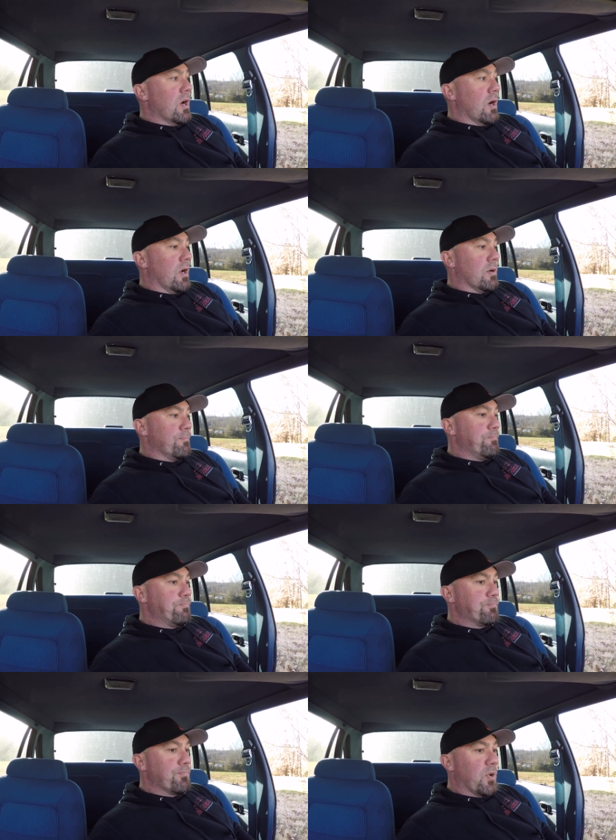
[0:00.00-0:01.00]

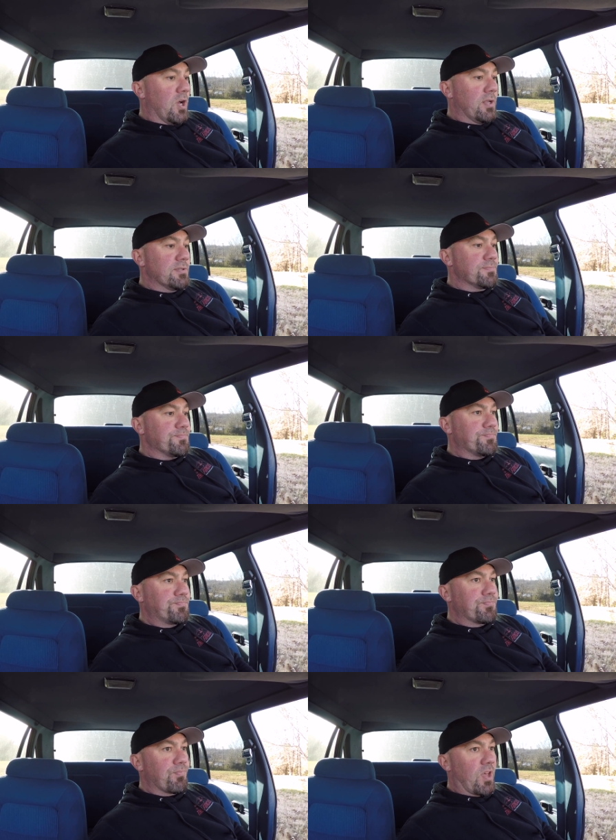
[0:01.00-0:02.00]
But
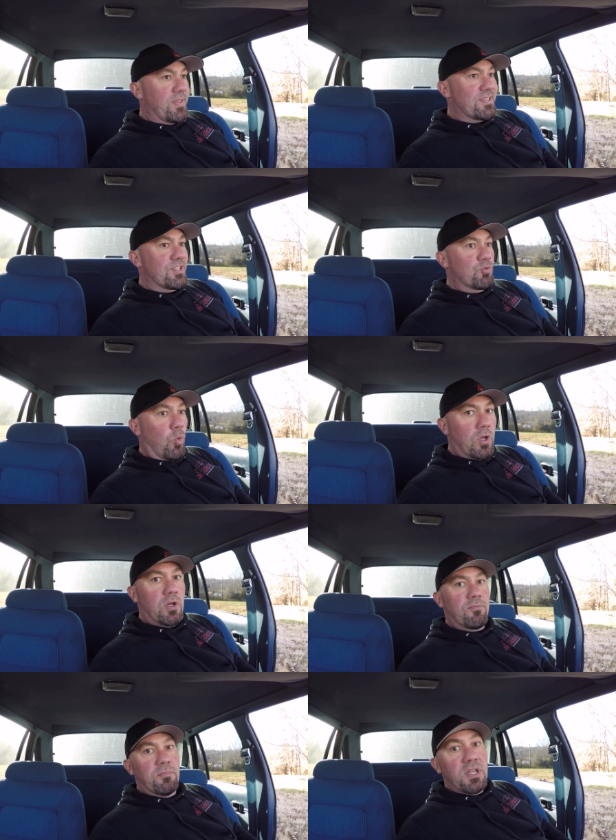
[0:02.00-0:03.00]
this is one
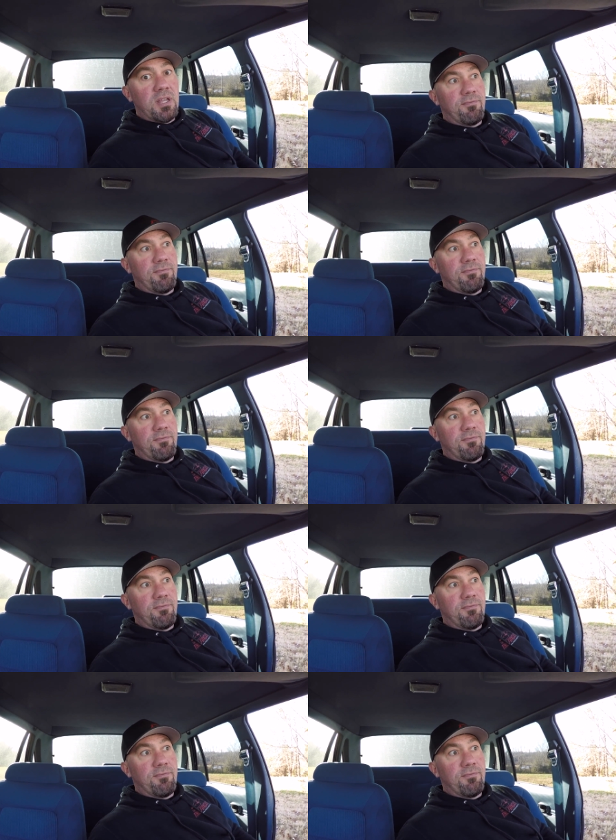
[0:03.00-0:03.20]
of many